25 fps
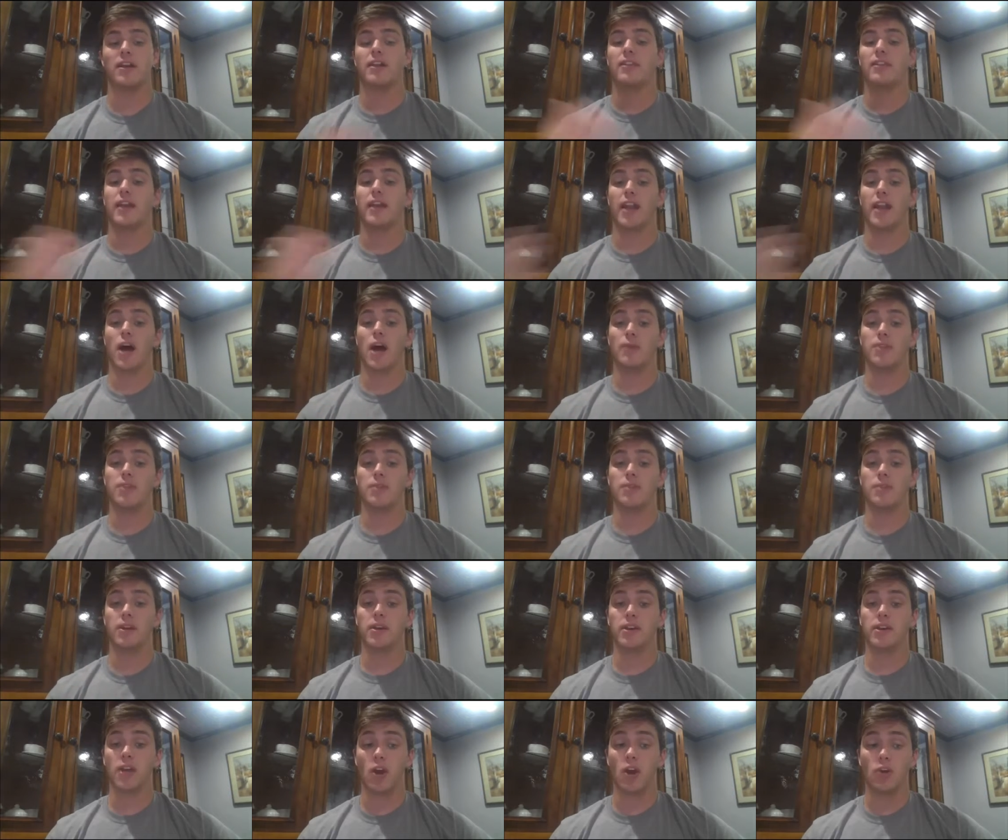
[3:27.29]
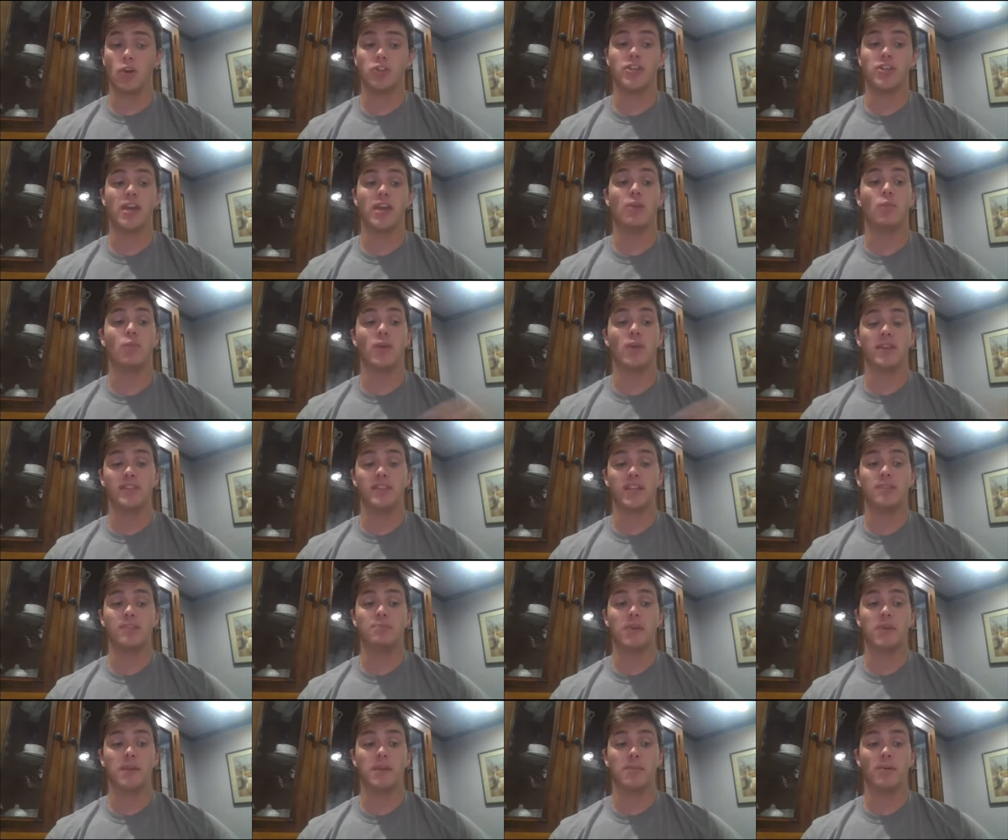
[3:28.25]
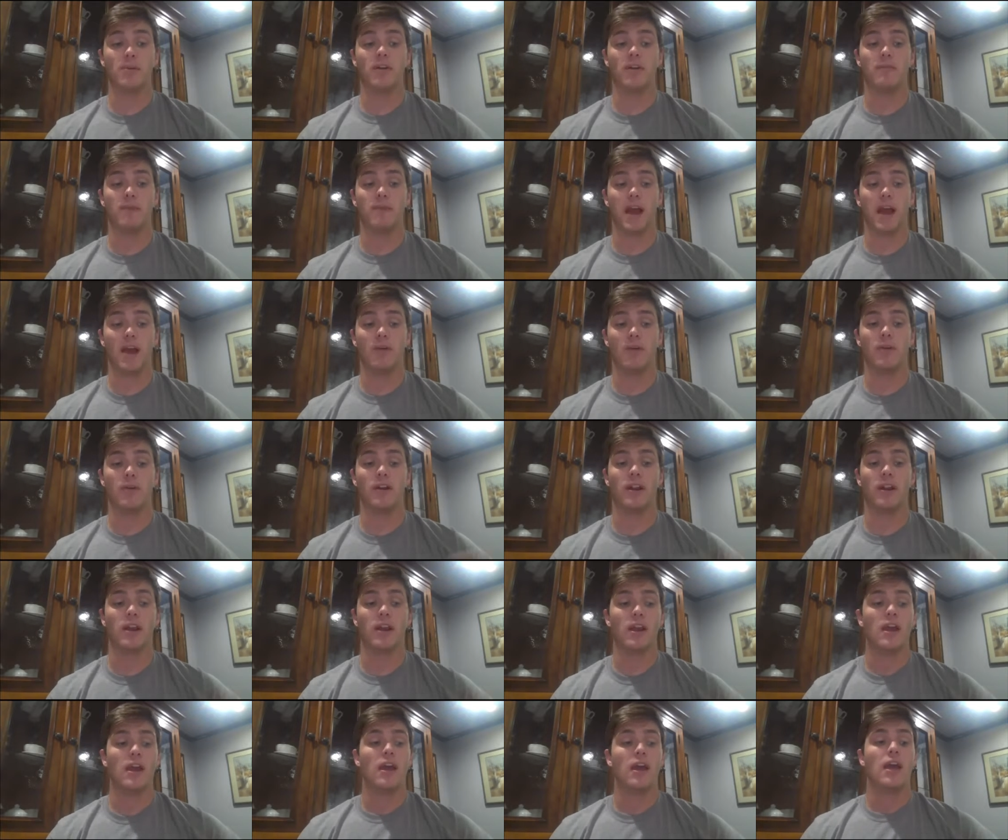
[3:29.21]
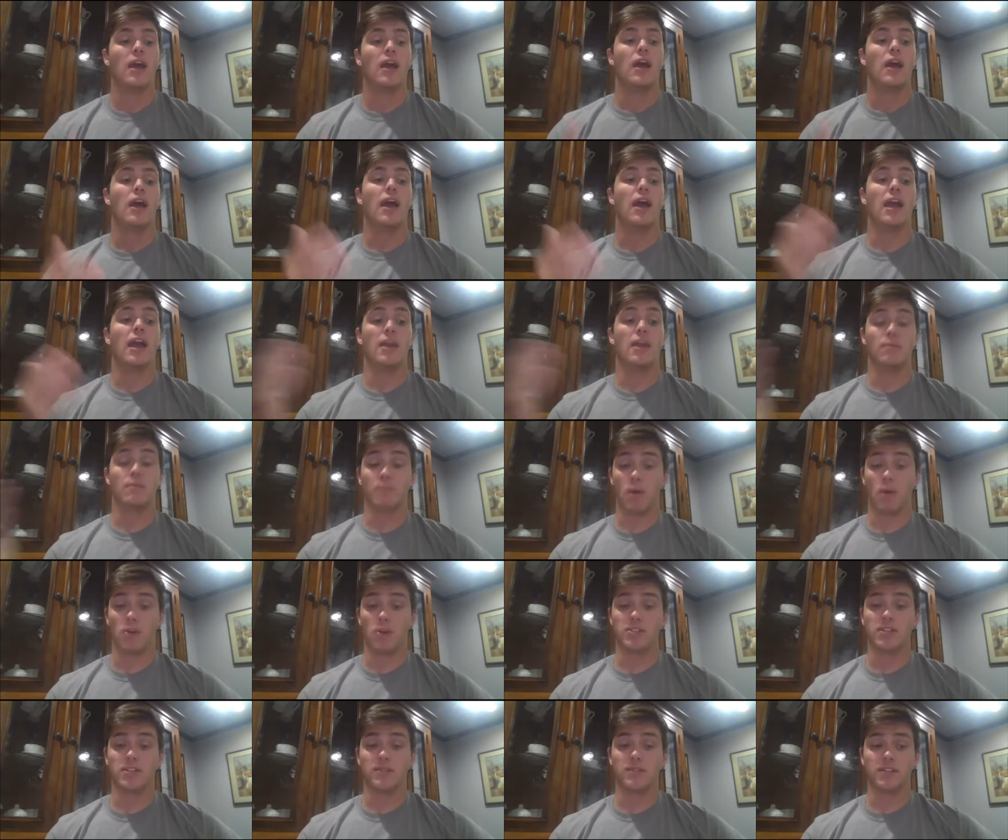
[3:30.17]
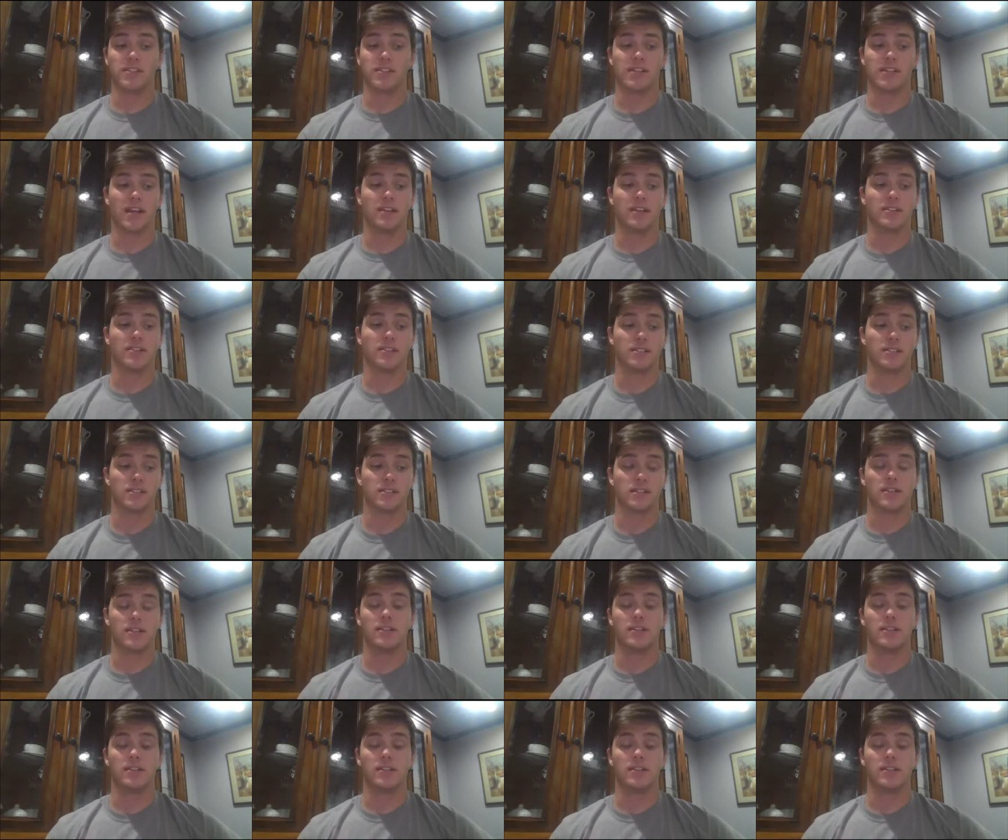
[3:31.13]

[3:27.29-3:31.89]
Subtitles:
that help them negotiate with these people of power in most of these cases.